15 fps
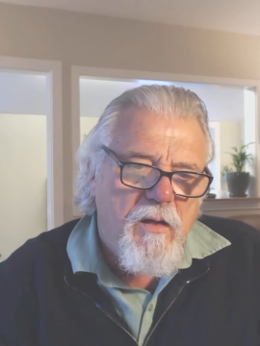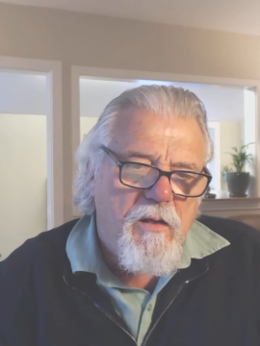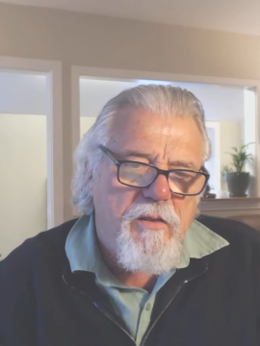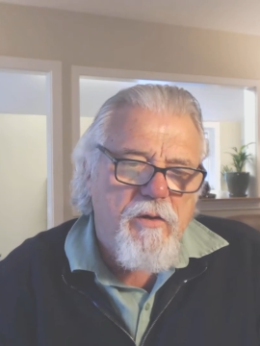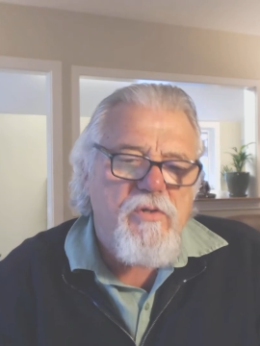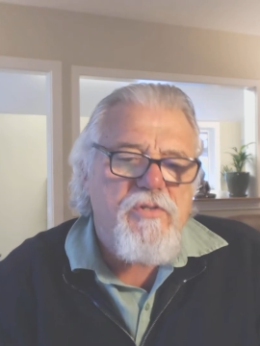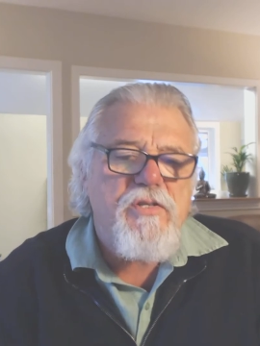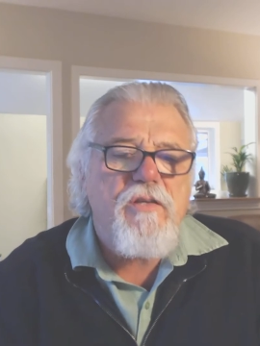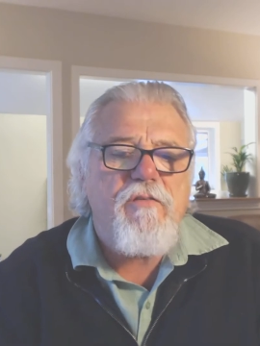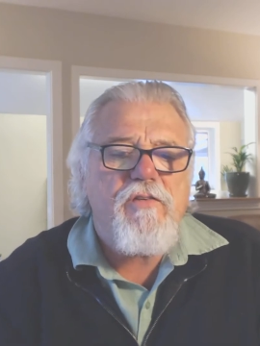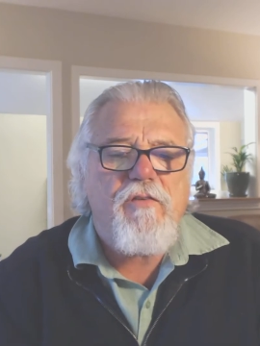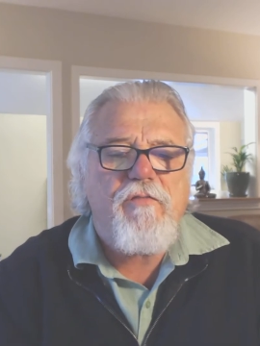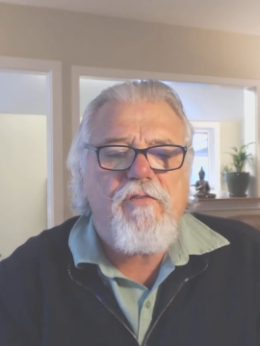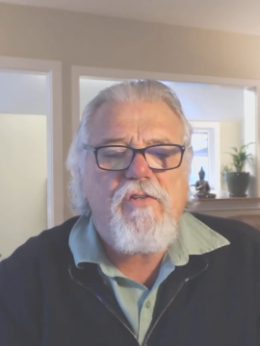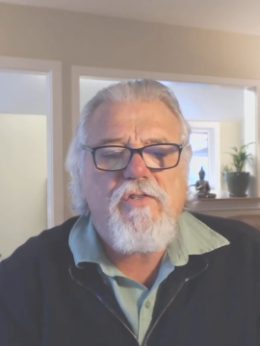There is
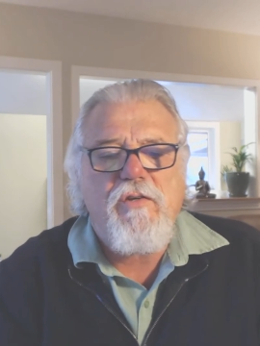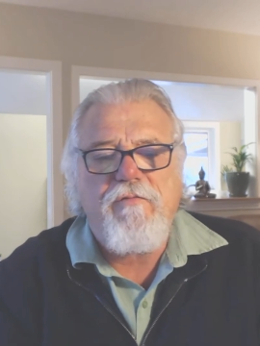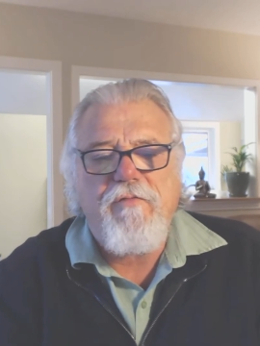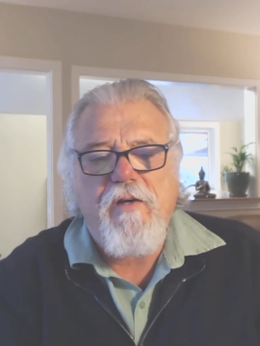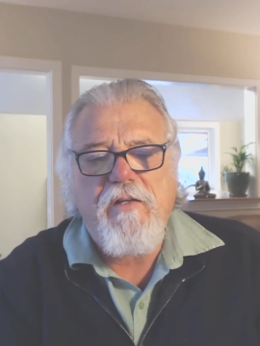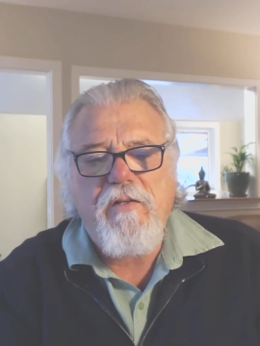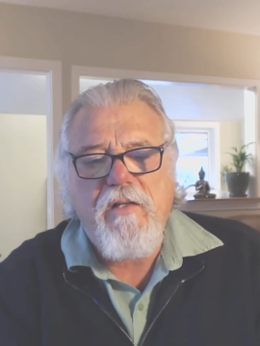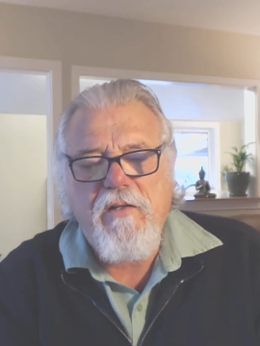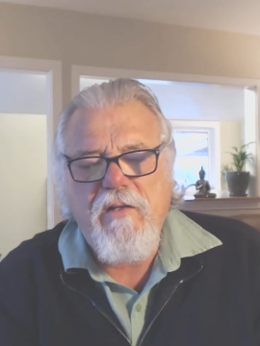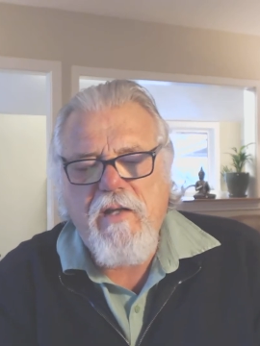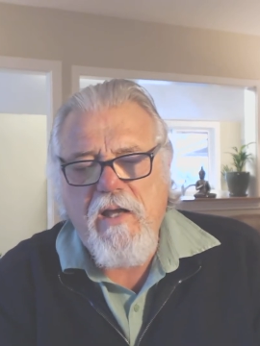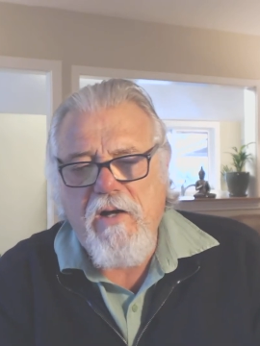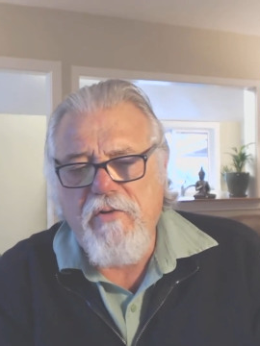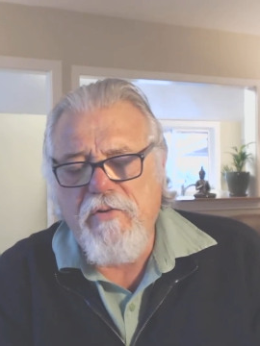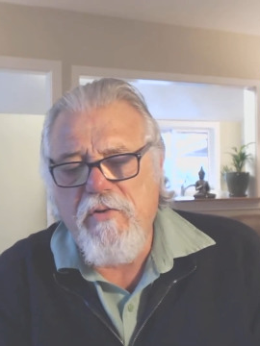insufficient funding to
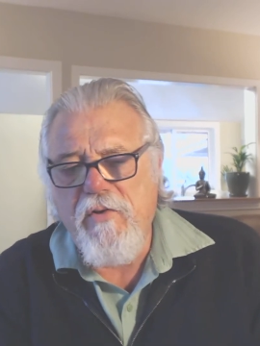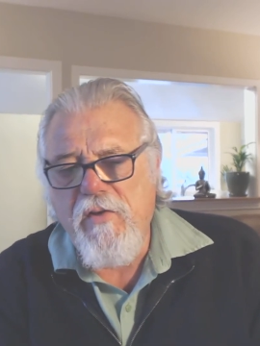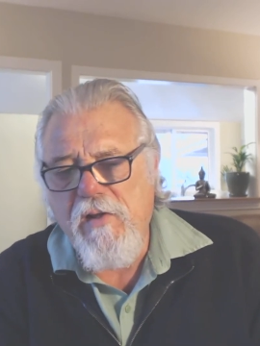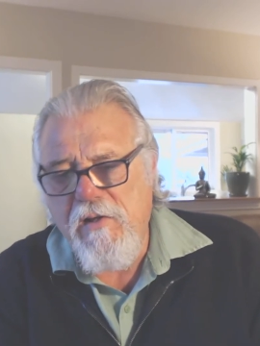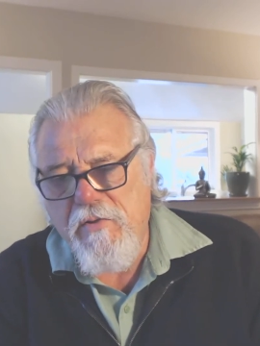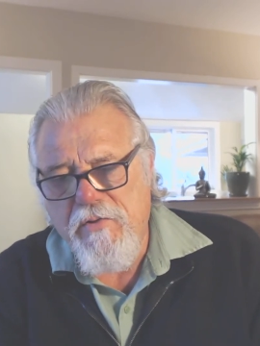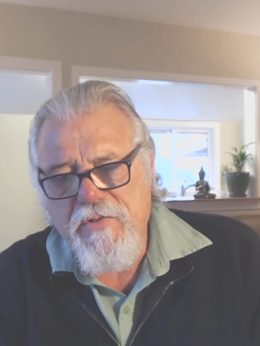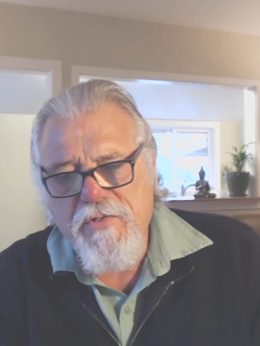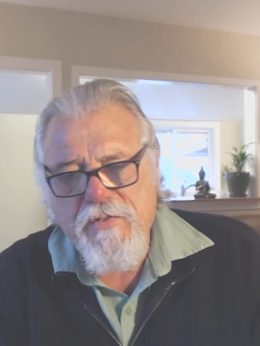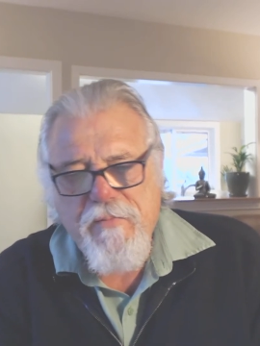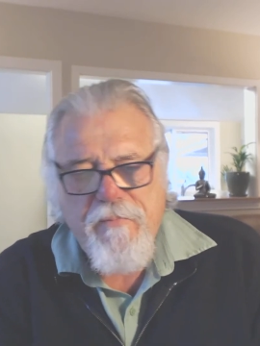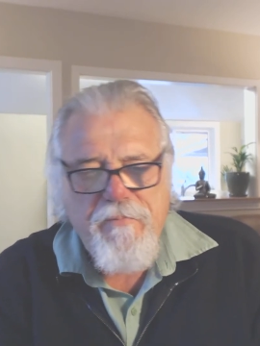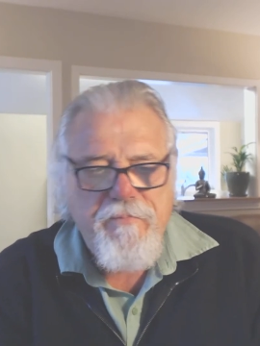counter the loss.